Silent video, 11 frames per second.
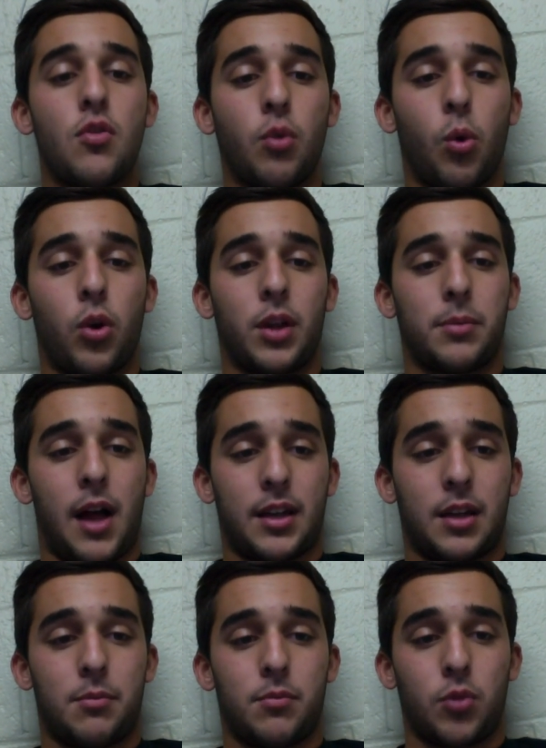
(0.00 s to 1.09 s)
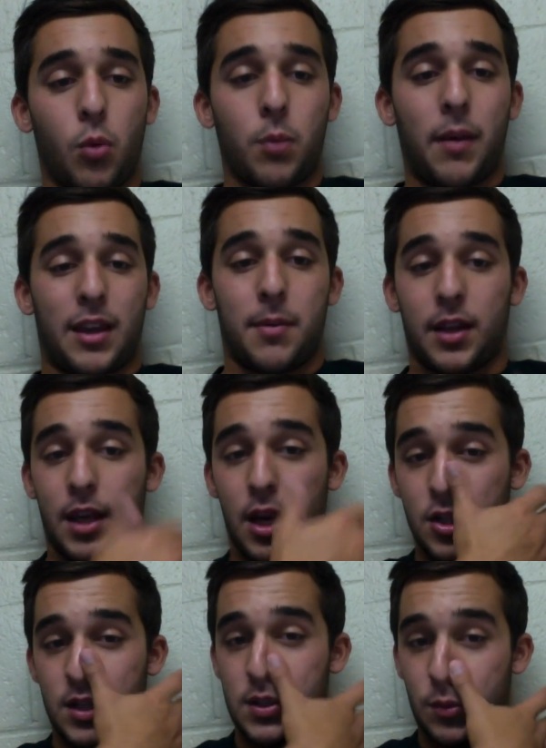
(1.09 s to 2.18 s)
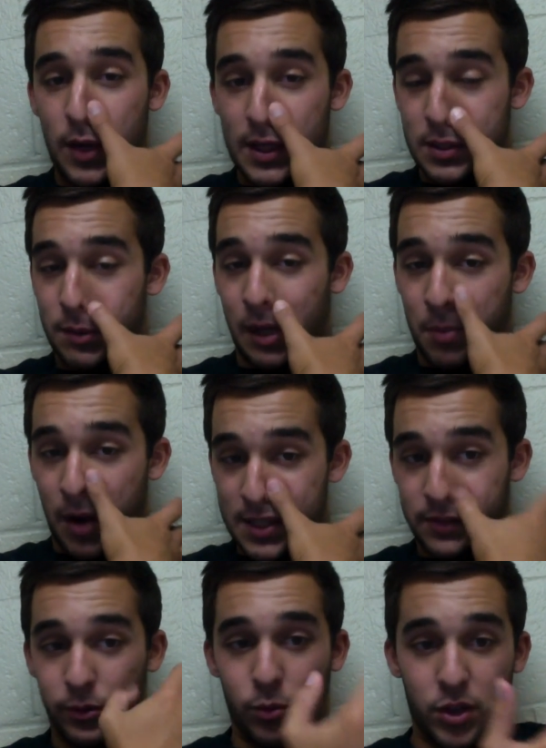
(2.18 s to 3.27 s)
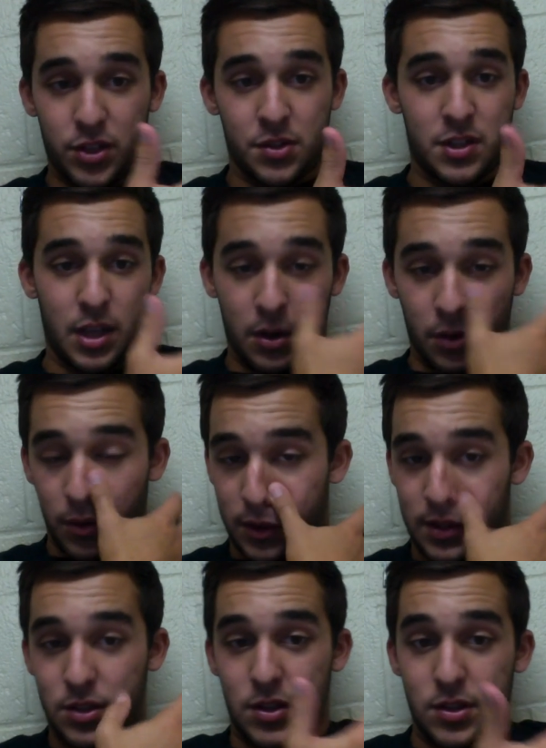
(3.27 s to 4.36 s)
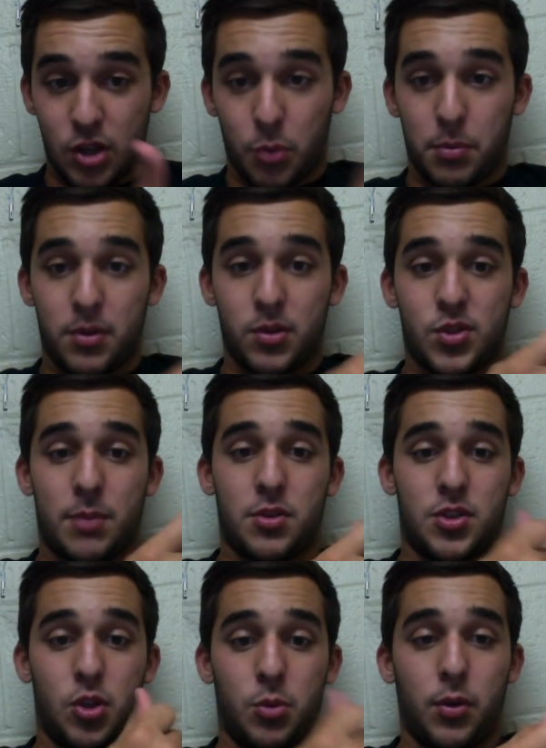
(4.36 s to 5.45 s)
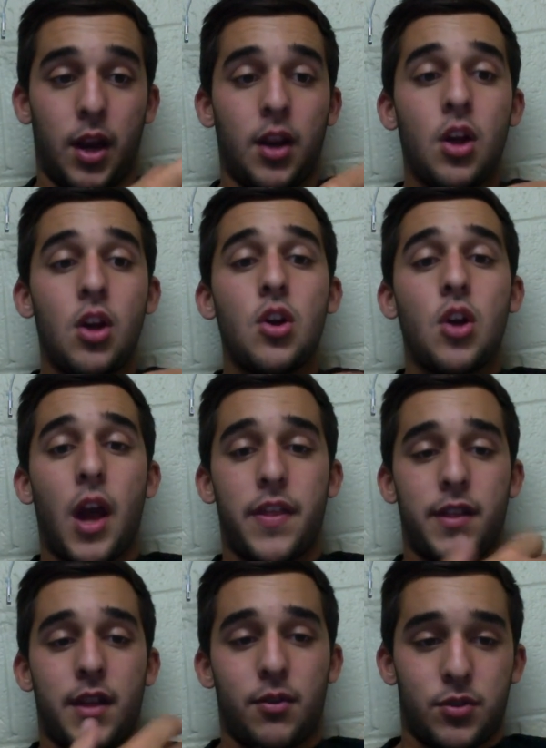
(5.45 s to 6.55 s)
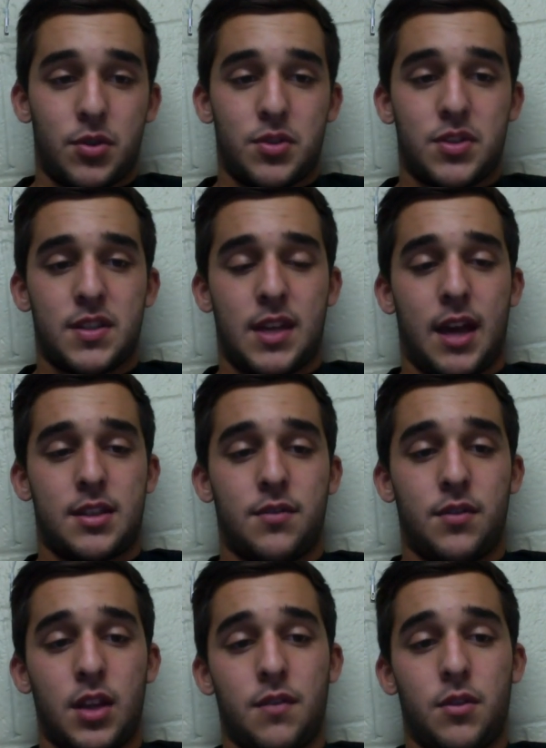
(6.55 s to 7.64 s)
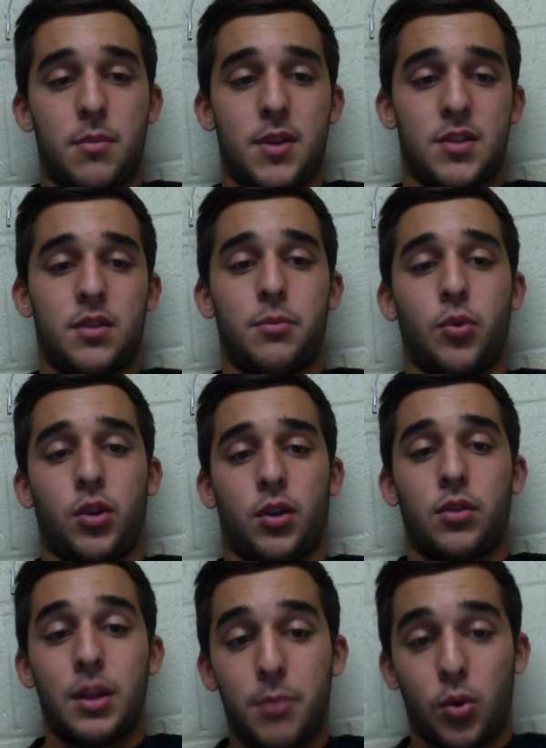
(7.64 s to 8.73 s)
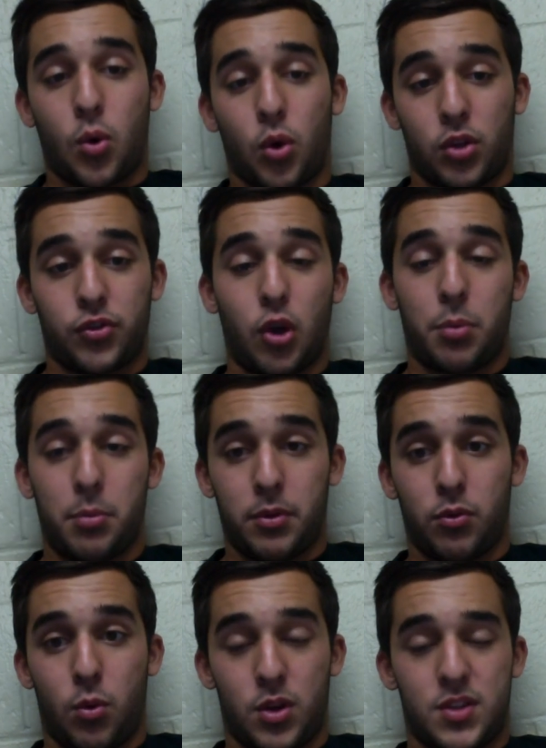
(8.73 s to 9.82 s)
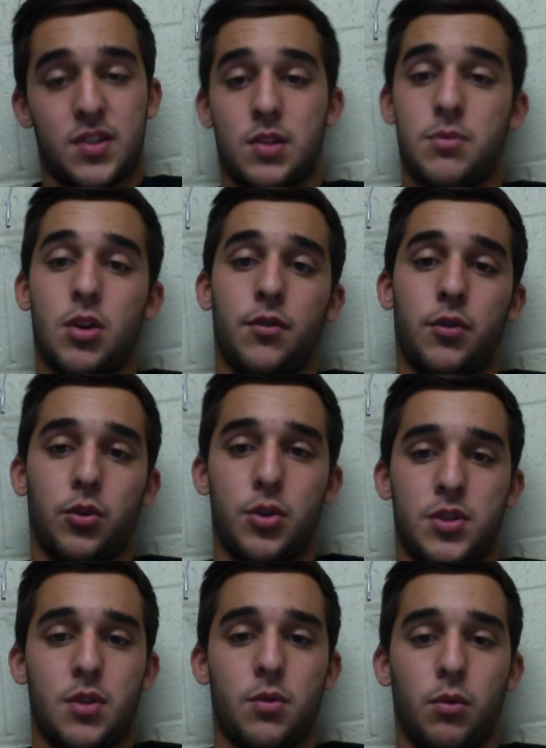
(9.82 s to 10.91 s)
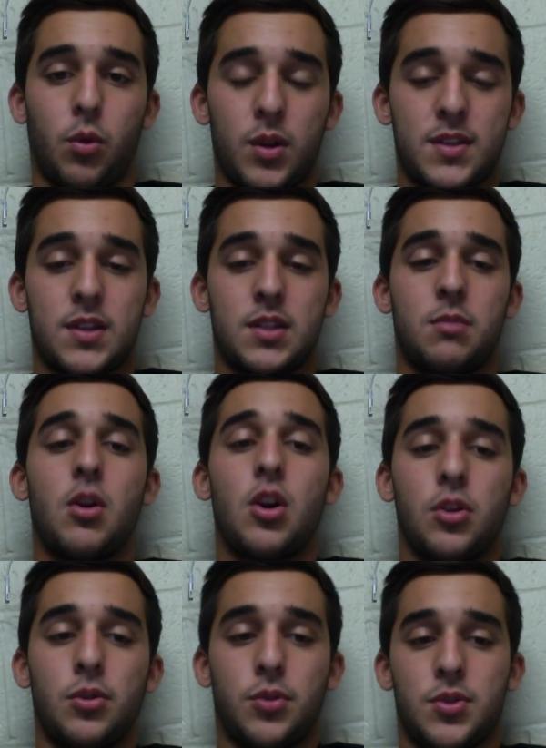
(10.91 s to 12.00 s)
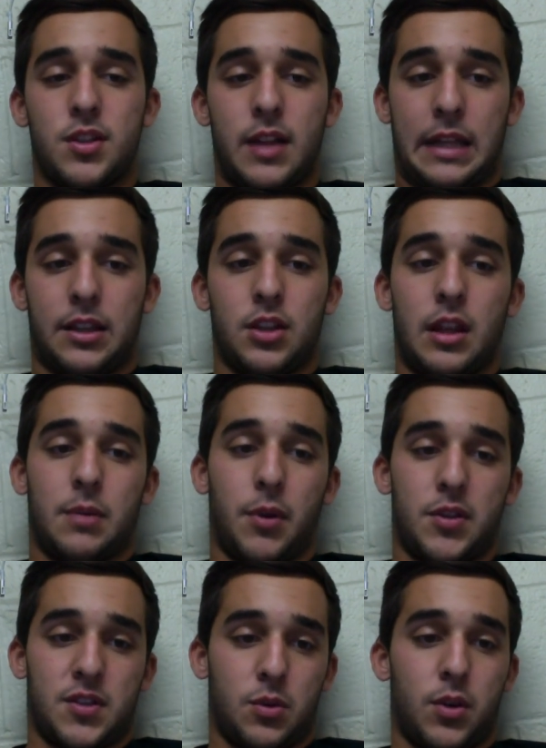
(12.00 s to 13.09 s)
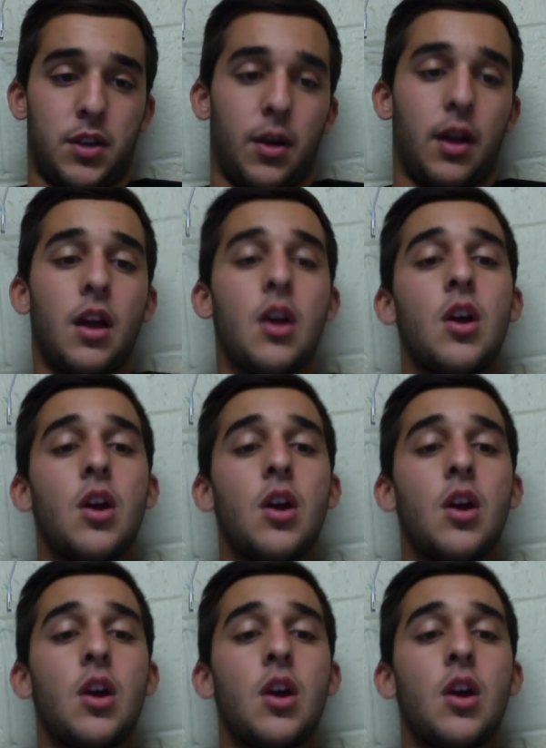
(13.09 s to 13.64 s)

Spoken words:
Reward blocking medications, ways to block positive reward associated with the dopamine receptors in your brain, and then it reduces the activity of the mesolimbocortical dopamine reward system. So if you reduce the reward system, you reduce the likelihood that the person's going to want to do it.